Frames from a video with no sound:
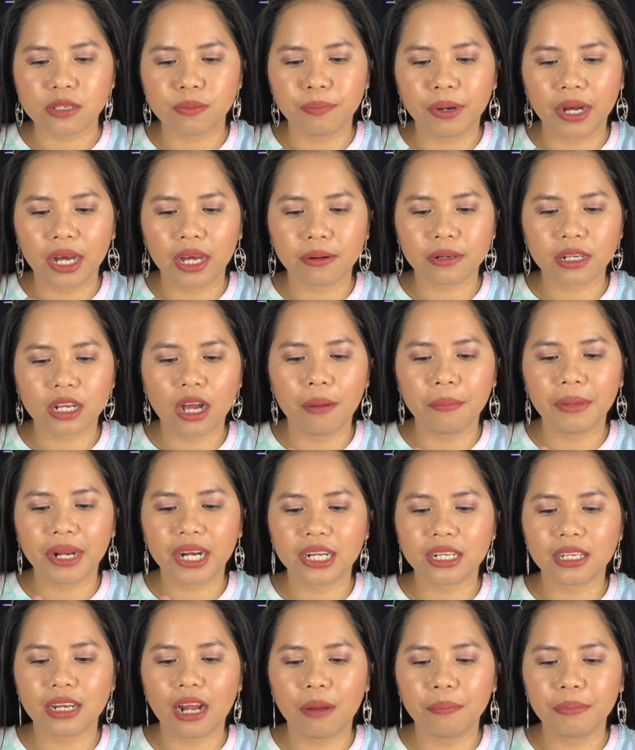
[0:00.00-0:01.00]
but comment
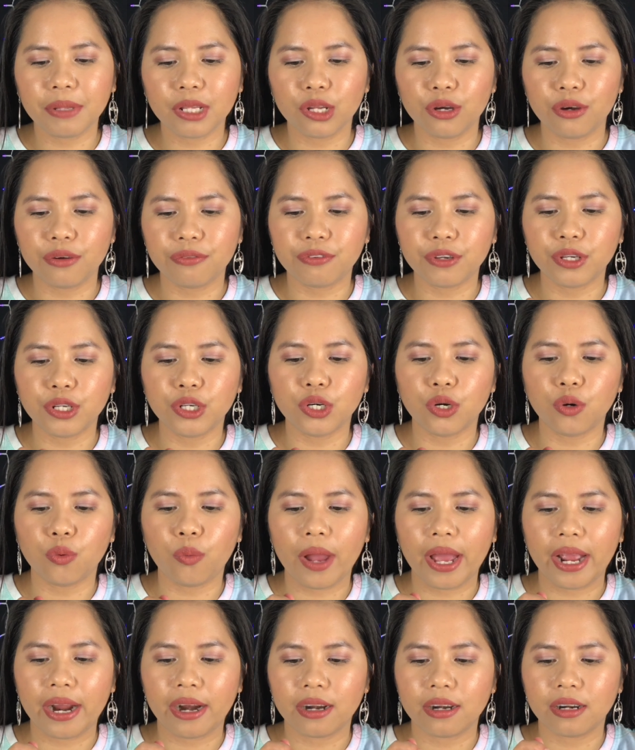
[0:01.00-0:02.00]
it down below if you know
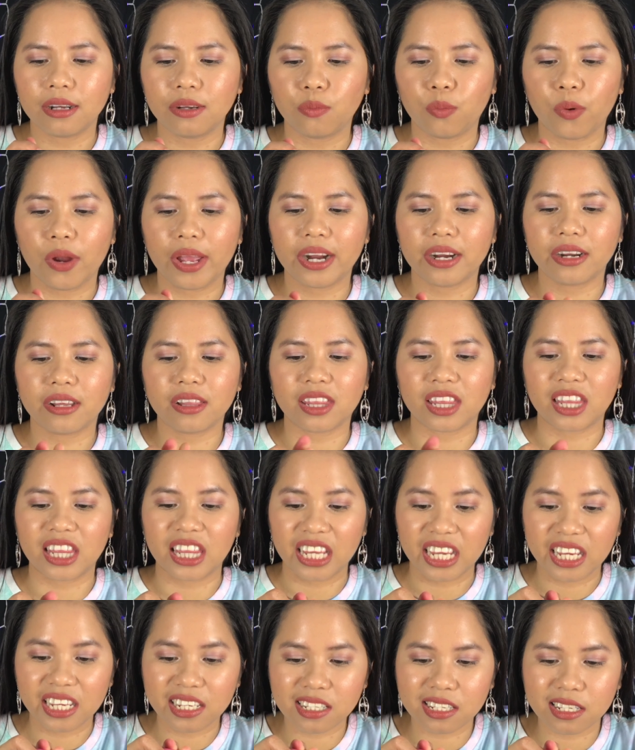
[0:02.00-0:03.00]
where
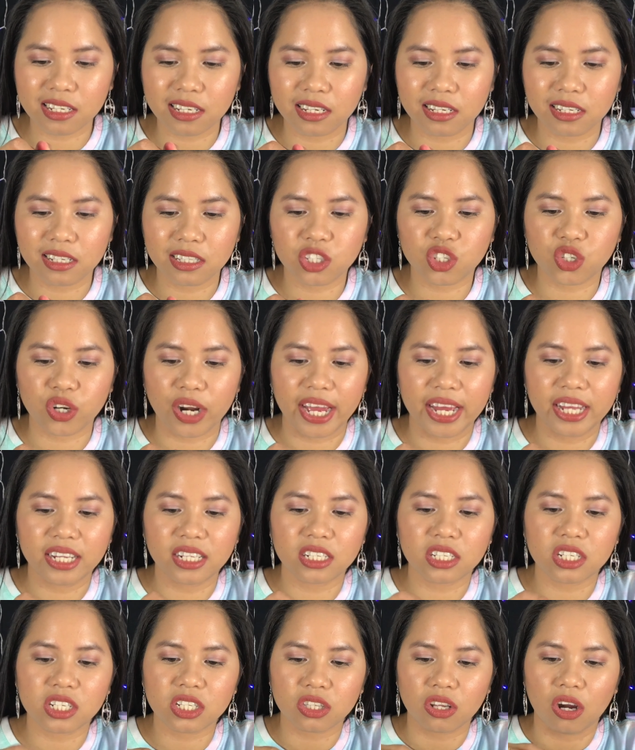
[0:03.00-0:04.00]
this
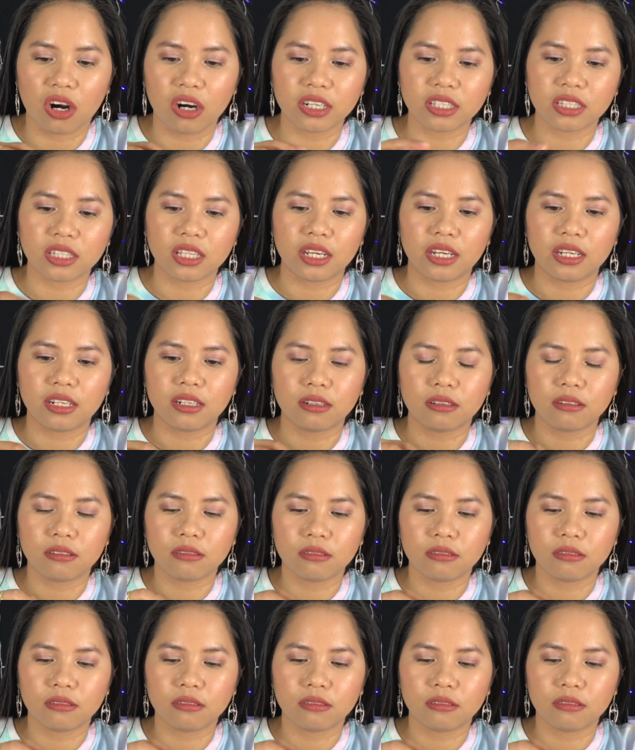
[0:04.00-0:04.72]
trend started.